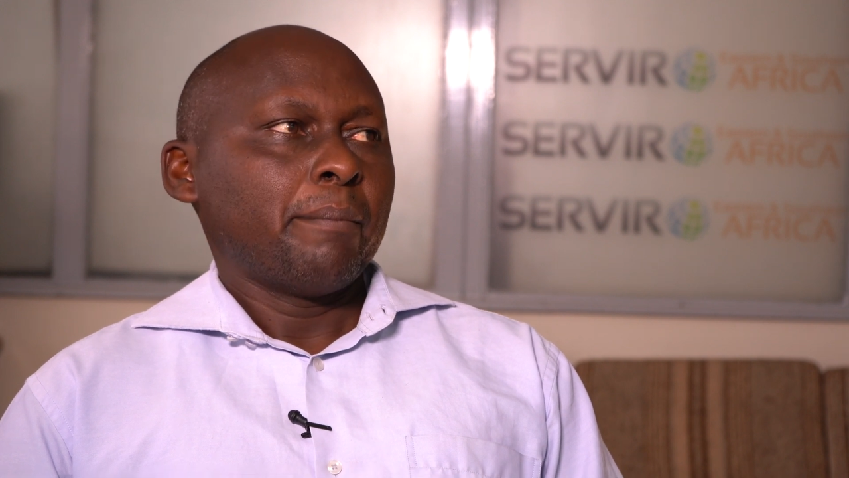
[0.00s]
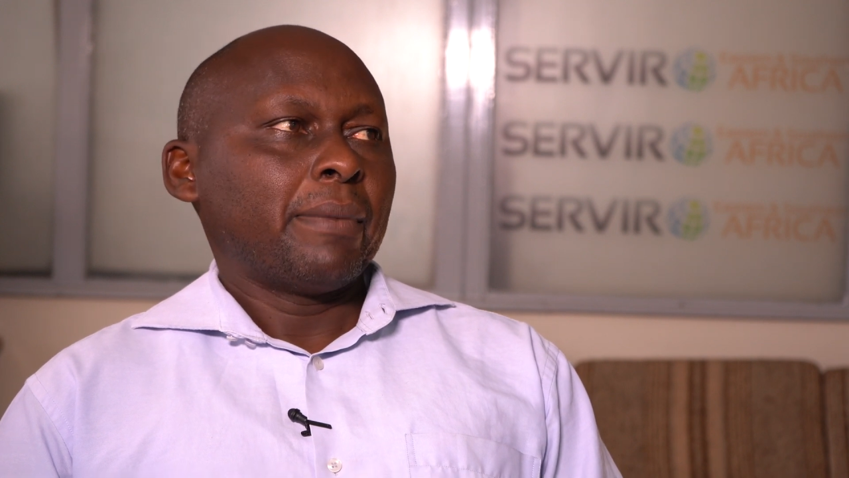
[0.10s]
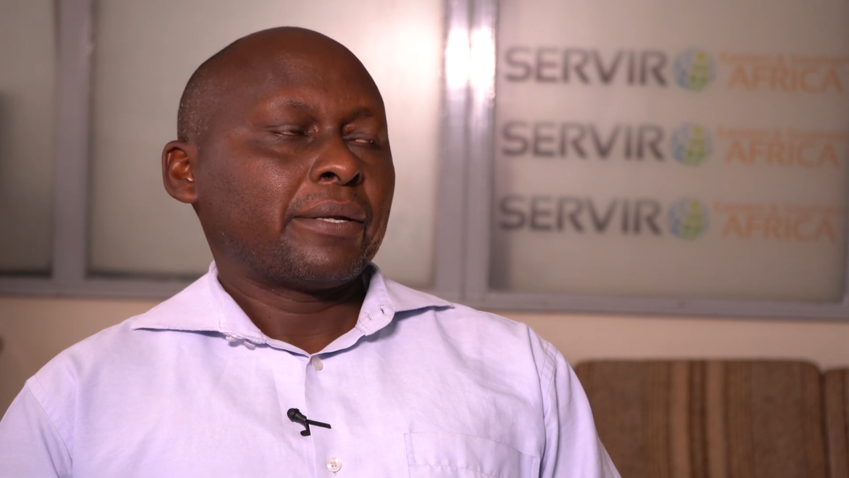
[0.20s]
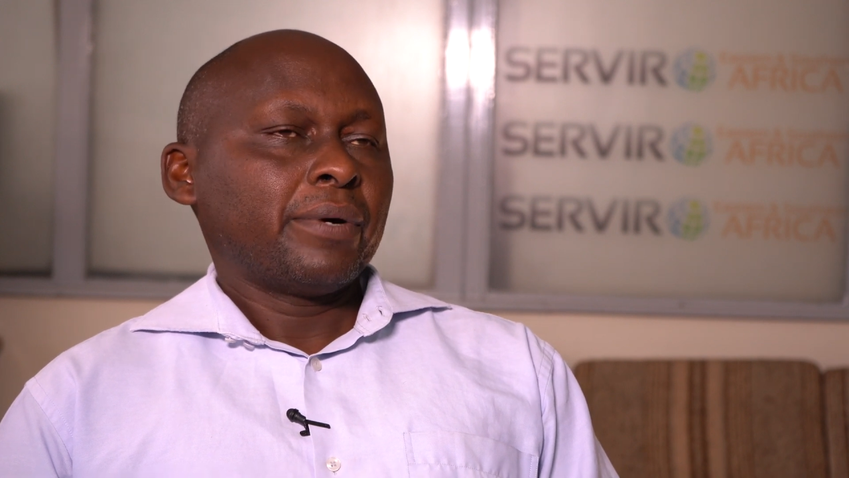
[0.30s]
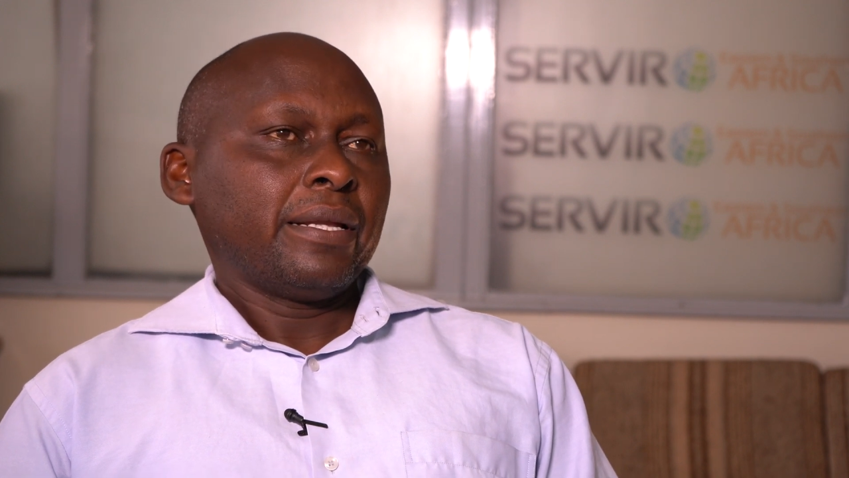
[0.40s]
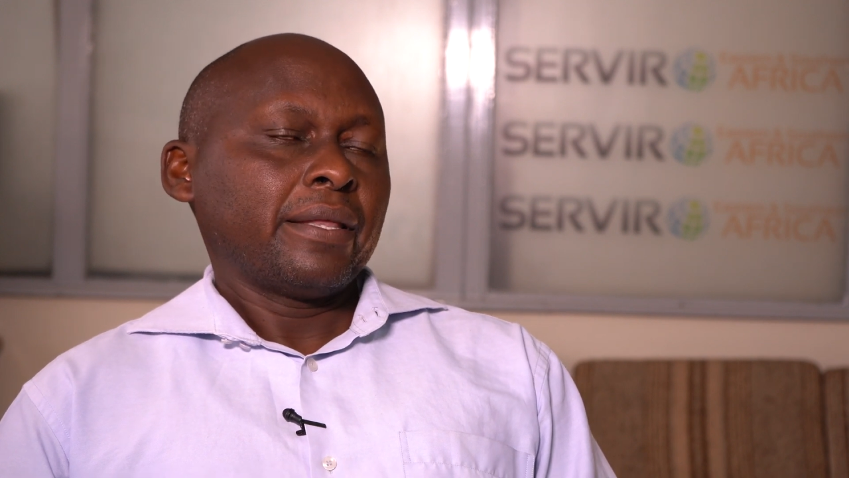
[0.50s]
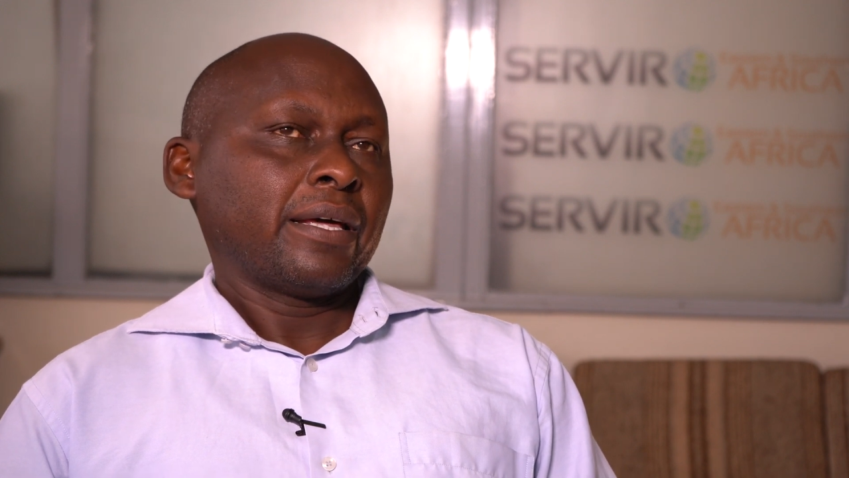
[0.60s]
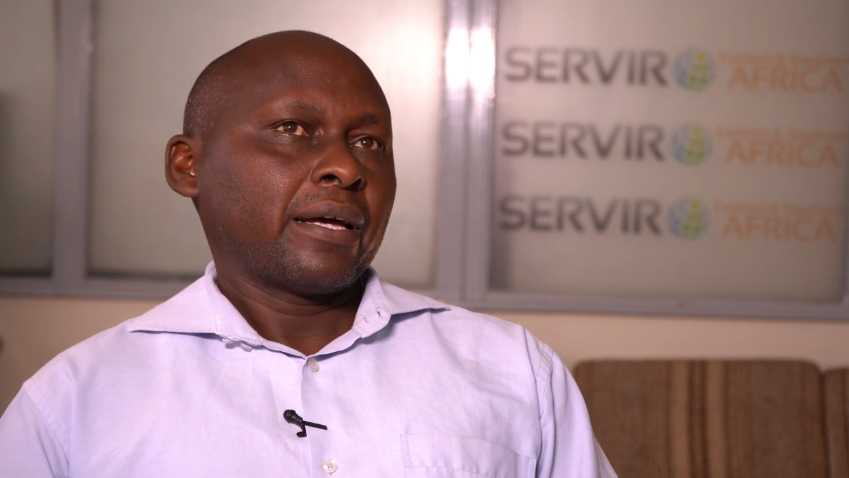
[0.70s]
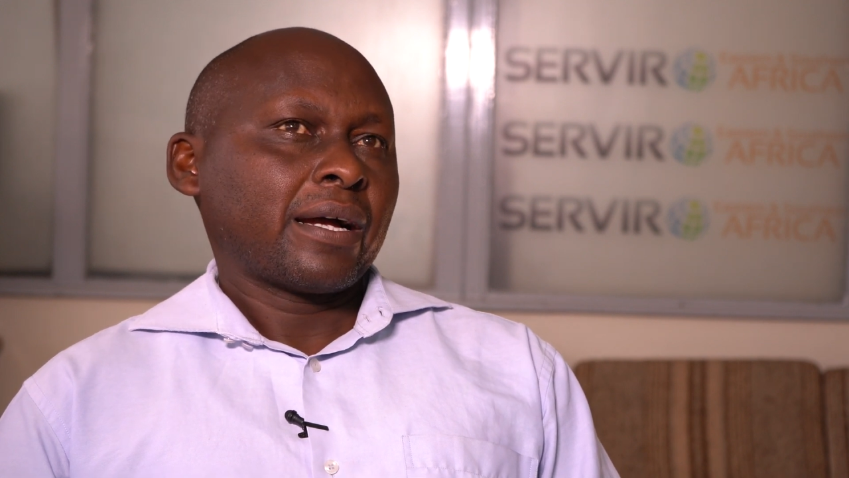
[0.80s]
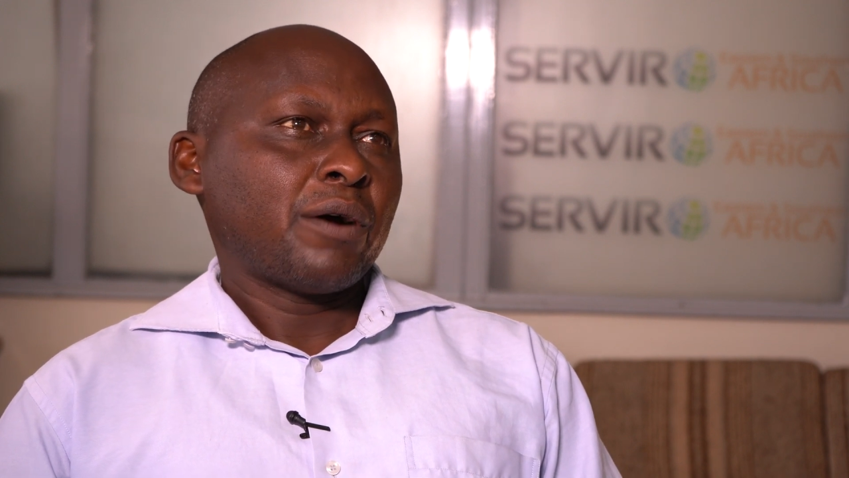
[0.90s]
But when
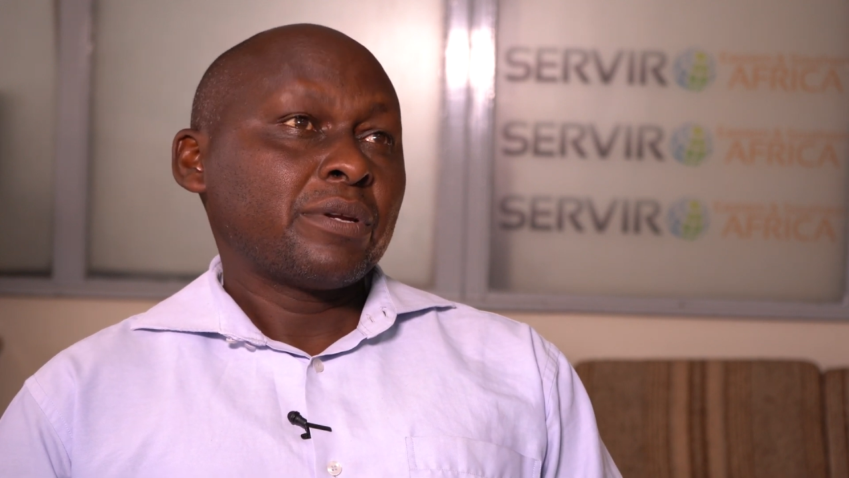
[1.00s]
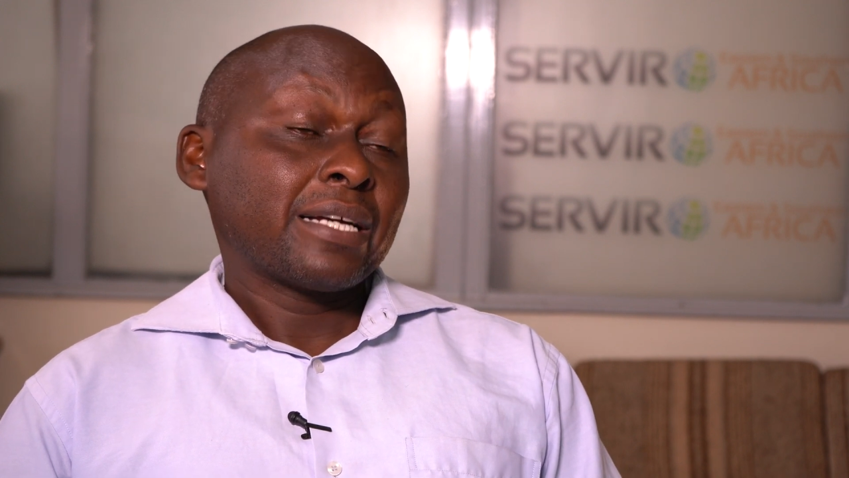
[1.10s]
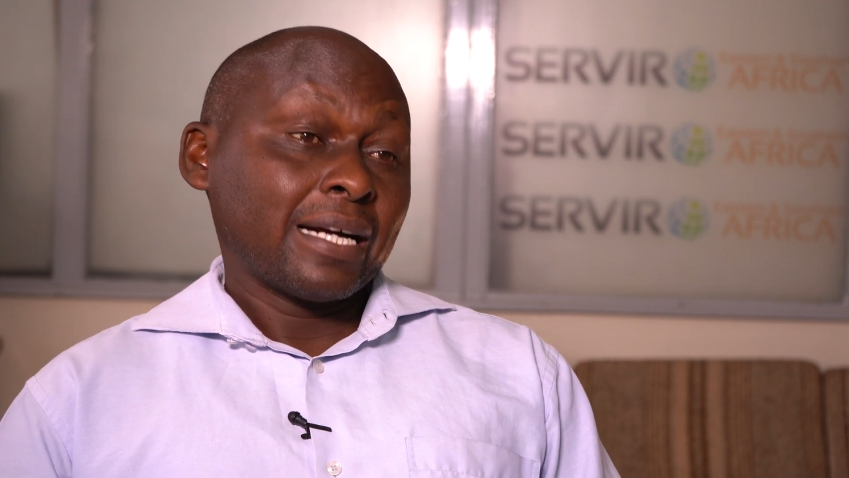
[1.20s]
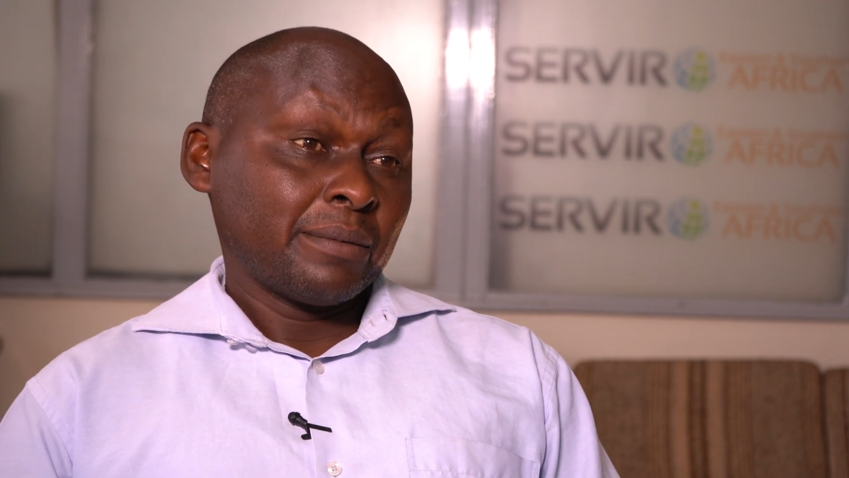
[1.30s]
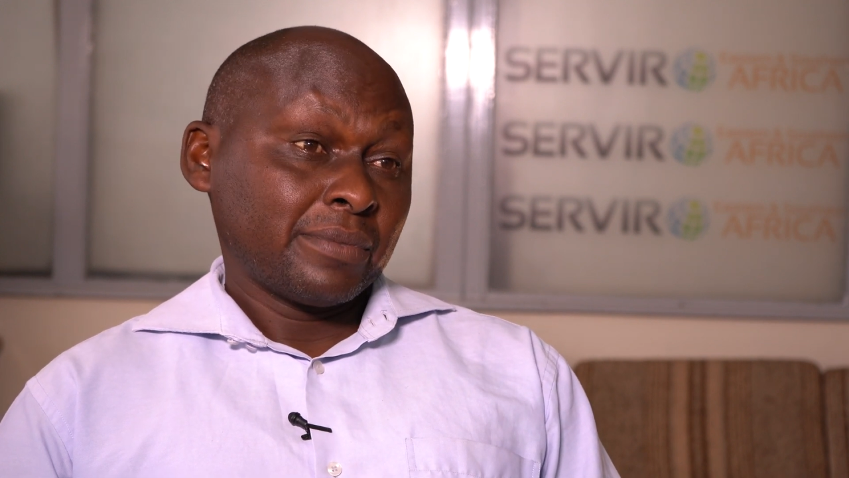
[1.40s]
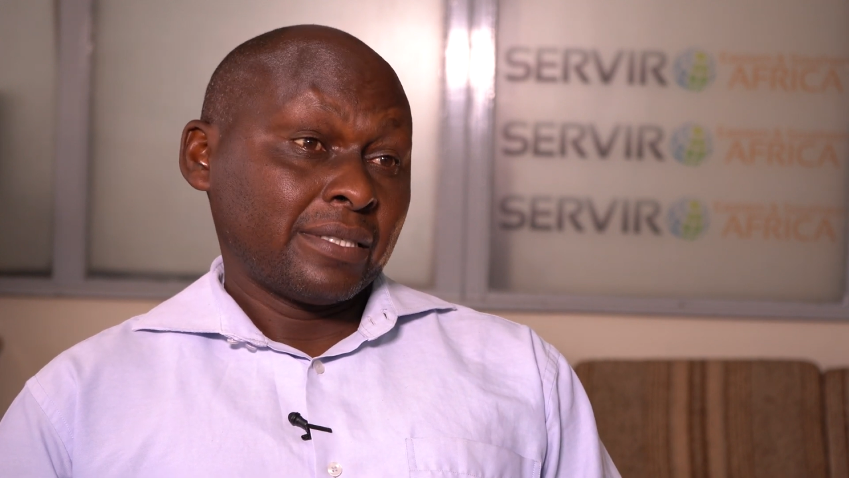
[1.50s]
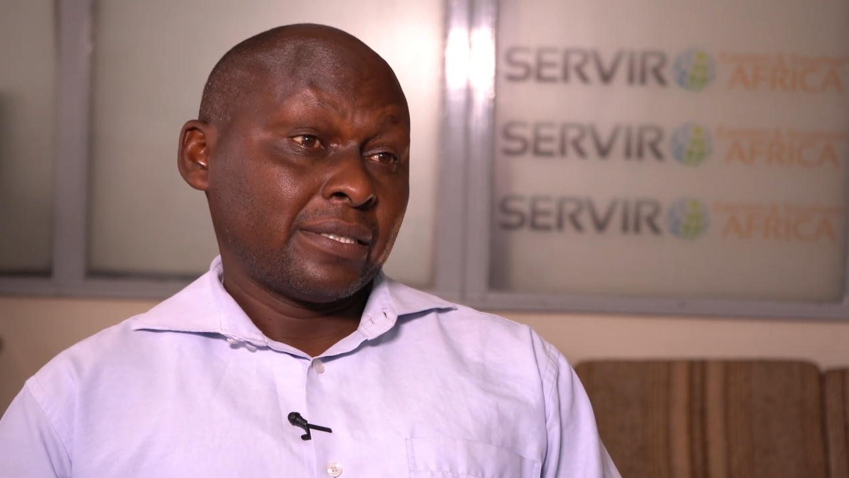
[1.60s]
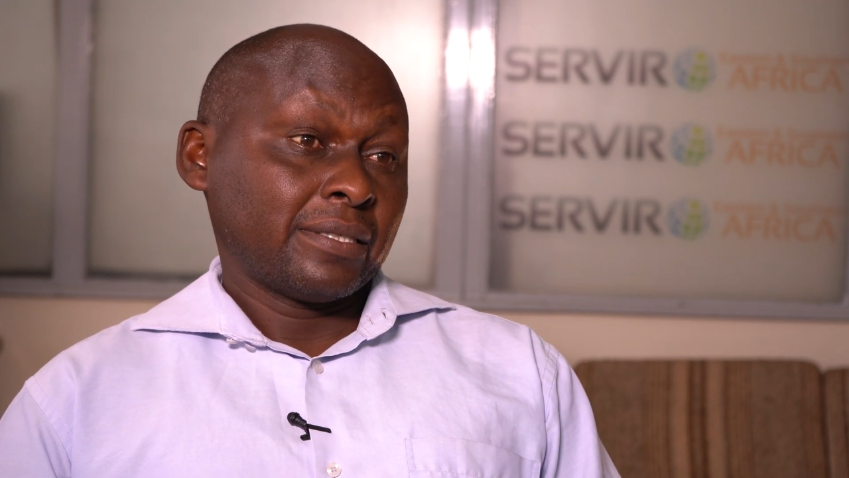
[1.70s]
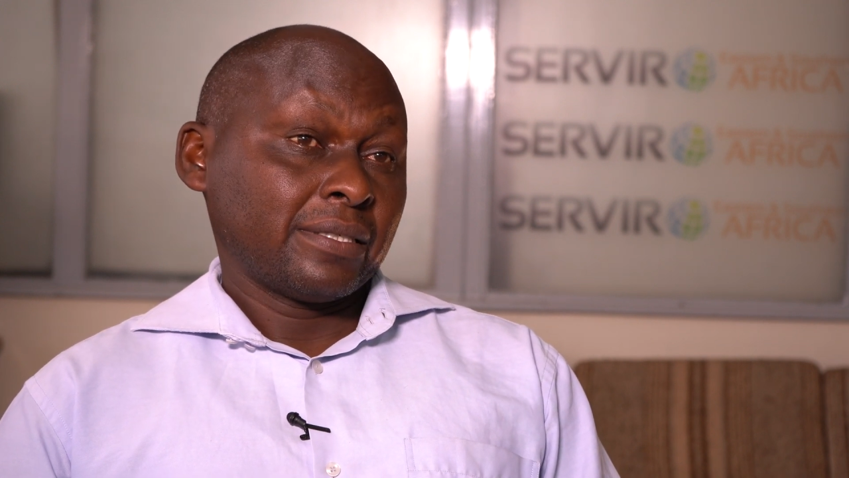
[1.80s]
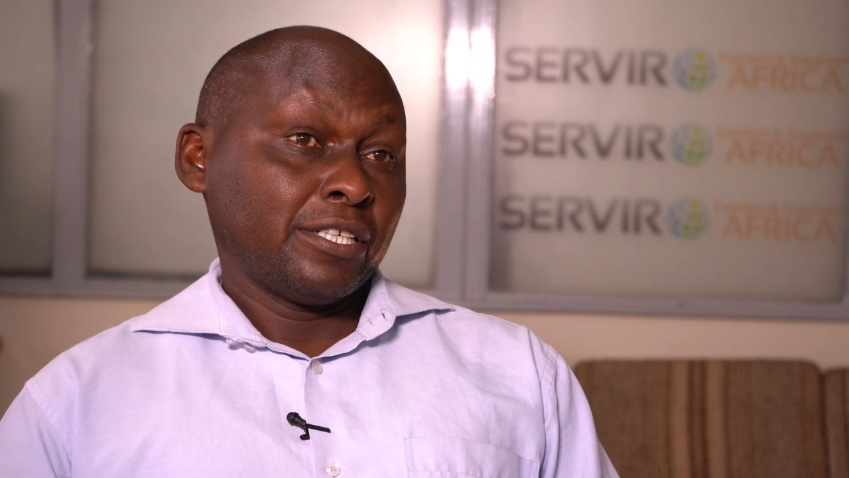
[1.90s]
the county
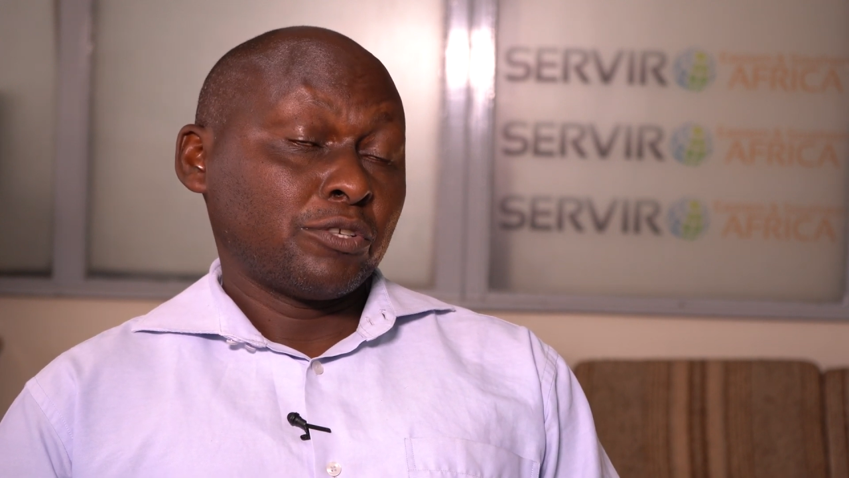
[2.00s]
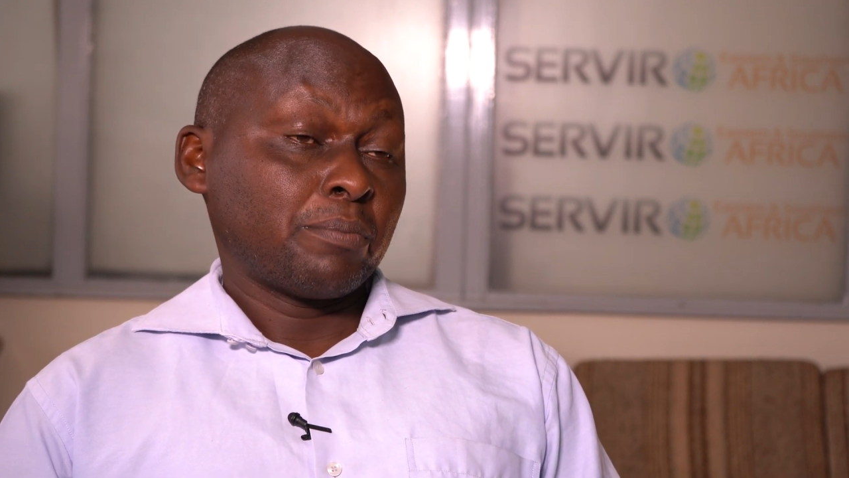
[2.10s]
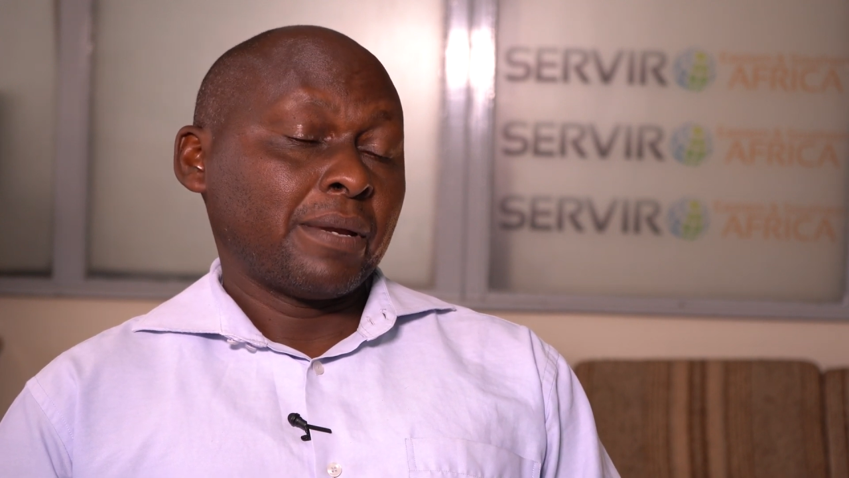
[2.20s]
comes into